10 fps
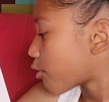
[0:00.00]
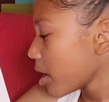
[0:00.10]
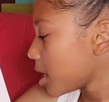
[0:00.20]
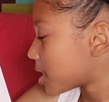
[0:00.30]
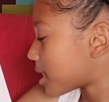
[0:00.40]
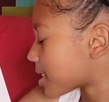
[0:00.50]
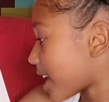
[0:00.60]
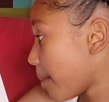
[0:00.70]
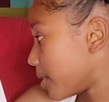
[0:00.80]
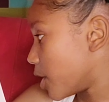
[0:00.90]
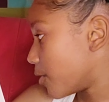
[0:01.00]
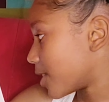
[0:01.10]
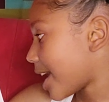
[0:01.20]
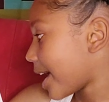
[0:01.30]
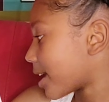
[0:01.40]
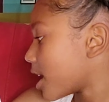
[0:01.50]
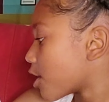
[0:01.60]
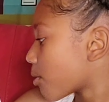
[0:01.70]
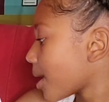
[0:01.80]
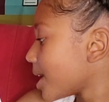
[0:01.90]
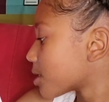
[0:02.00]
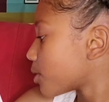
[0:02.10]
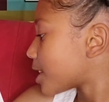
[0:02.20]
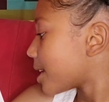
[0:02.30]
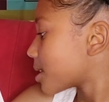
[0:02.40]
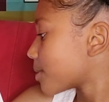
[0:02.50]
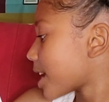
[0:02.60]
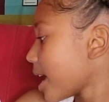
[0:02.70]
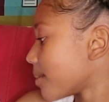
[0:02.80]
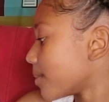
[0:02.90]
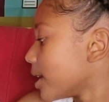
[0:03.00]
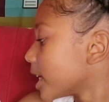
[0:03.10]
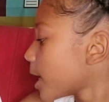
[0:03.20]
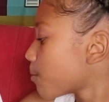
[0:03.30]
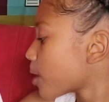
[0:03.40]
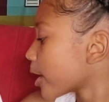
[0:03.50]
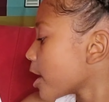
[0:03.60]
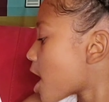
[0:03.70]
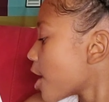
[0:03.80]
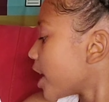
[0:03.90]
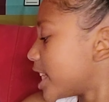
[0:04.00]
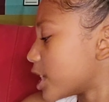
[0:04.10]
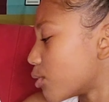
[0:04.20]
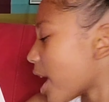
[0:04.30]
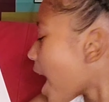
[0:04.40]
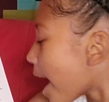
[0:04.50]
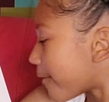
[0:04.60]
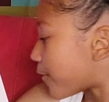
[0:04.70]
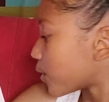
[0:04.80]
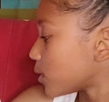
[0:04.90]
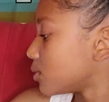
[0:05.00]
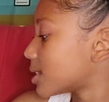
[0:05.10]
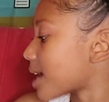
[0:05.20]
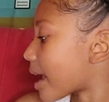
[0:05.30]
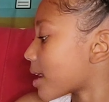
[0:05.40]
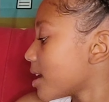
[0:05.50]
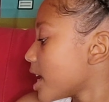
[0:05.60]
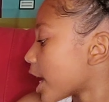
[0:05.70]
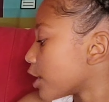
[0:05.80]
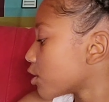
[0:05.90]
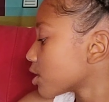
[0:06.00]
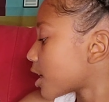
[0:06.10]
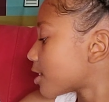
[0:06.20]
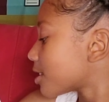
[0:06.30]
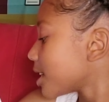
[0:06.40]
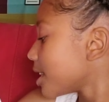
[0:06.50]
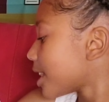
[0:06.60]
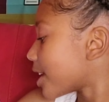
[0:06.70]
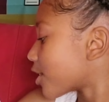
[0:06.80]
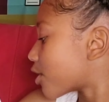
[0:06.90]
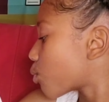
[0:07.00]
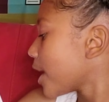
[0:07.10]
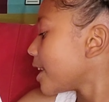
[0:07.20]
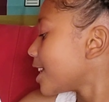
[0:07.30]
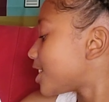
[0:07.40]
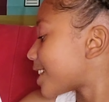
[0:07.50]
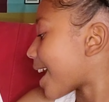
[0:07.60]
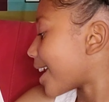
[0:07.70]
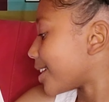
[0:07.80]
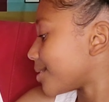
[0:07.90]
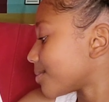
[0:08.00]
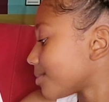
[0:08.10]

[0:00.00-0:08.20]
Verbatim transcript: Greatness doesn't happen overnight. Greatness will take some time. Keep working hard and don't ever lose sight. And you'll start to see that your greatness shine.